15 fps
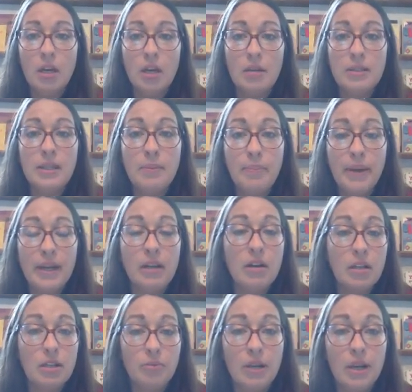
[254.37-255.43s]
get back
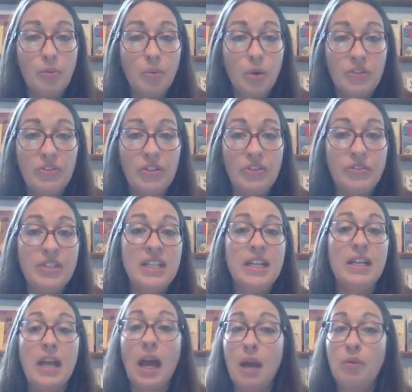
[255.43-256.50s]
on around
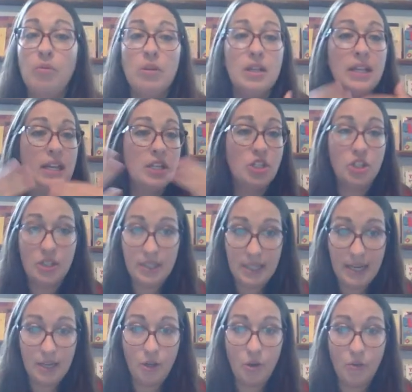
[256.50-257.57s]
1:15, I will again just
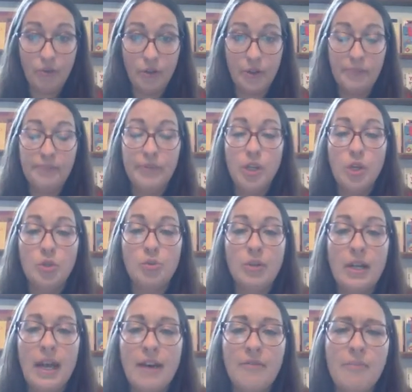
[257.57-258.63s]
take over. So we're
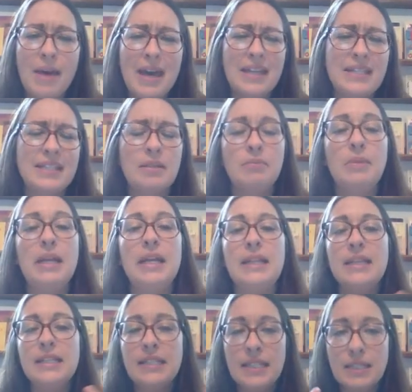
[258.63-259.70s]
going to have Madison meeting.
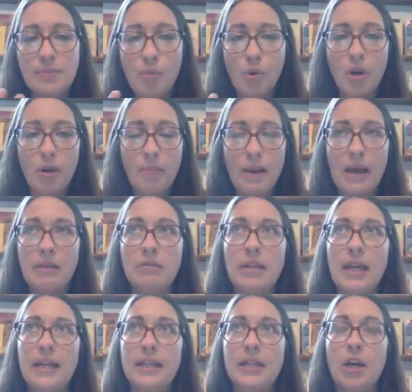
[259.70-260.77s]
This is more about
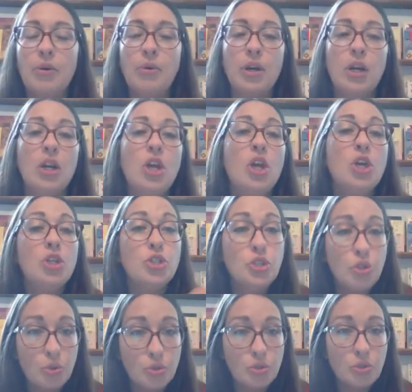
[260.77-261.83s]
like our
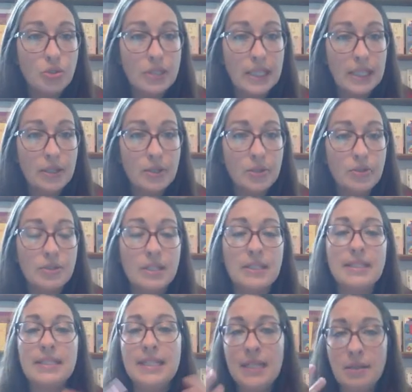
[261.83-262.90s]
social skills
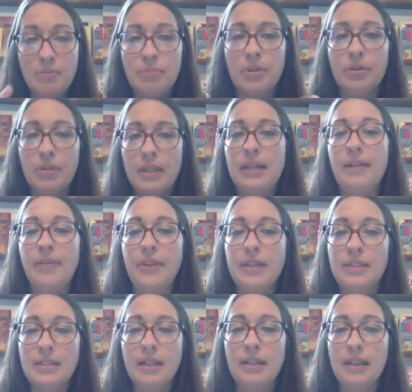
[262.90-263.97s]
and team building and
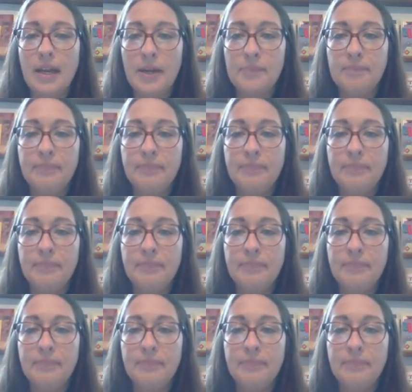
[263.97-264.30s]
things like that.